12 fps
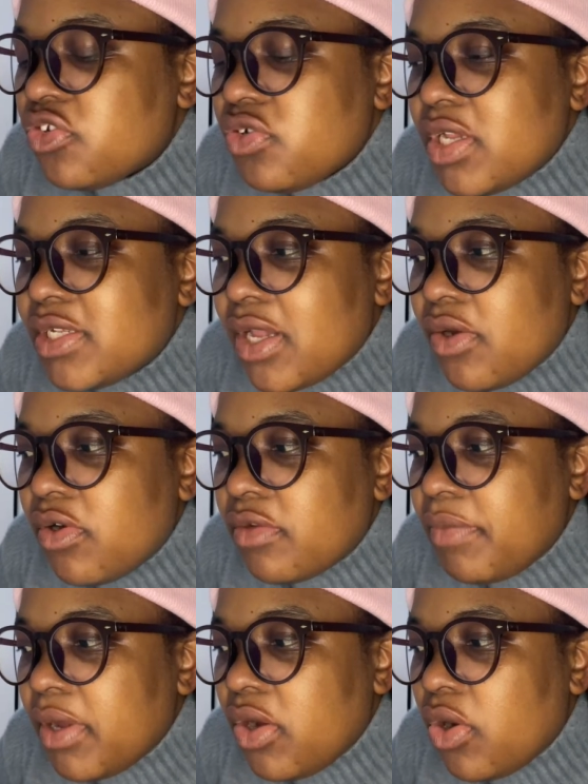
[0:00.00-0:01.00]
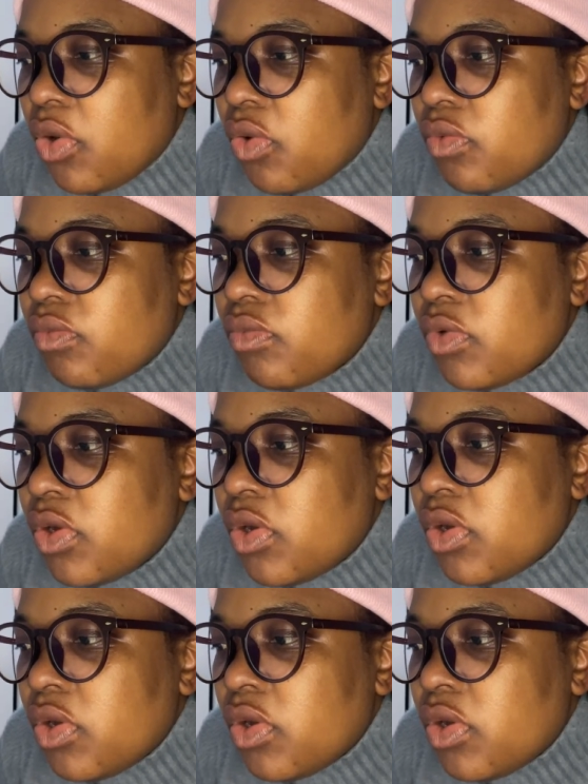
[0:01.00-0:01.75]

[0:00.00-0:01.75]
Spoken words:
soon as I got back home,